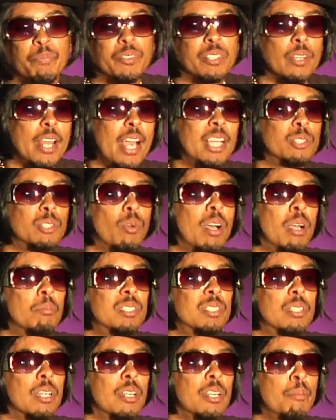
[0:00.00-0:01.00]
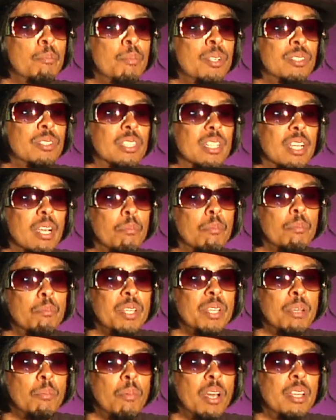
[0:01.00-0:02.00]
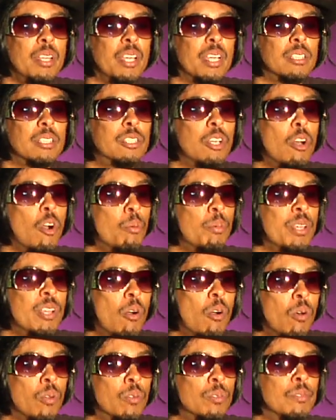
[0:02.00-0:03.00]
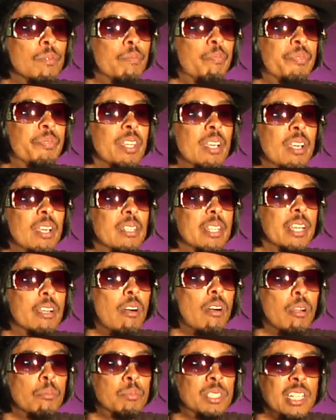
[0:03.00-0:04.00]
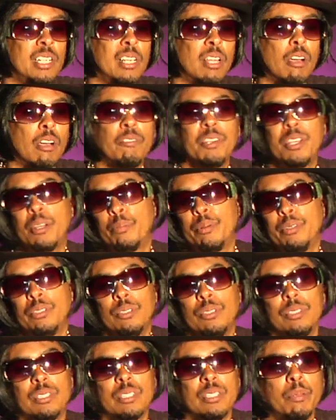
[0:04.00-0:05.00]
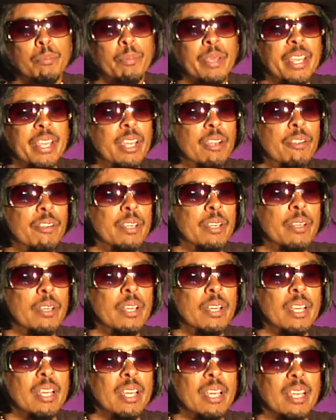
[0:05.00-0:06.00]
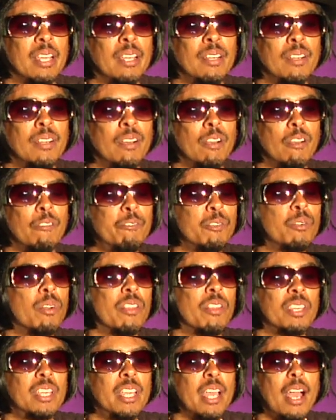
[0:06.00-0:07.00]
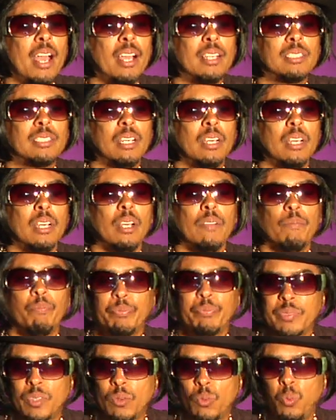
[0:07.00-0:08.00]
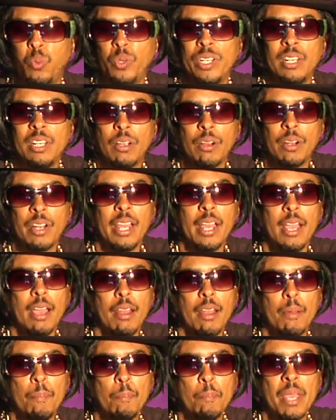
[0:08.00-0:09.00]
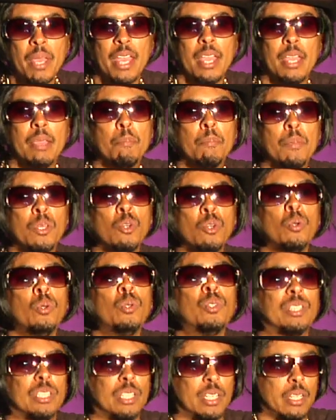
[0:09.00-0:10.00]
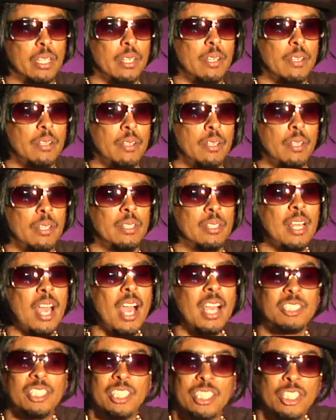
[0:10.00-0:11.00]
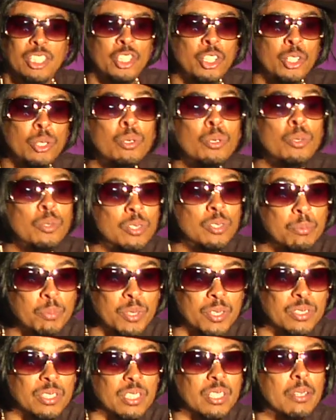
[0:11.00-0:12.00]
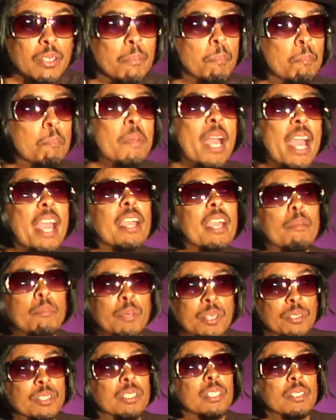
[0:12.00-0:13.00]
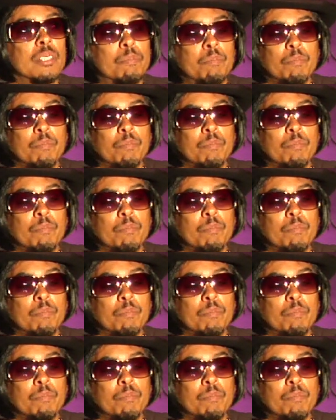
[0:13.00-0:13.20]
So that's why I'm studying music. Me and my nigga Toby Holton, they call him T-Love, he a producer in the Bay Area, and a few other cats. We learning how to make music, not just use music, make music.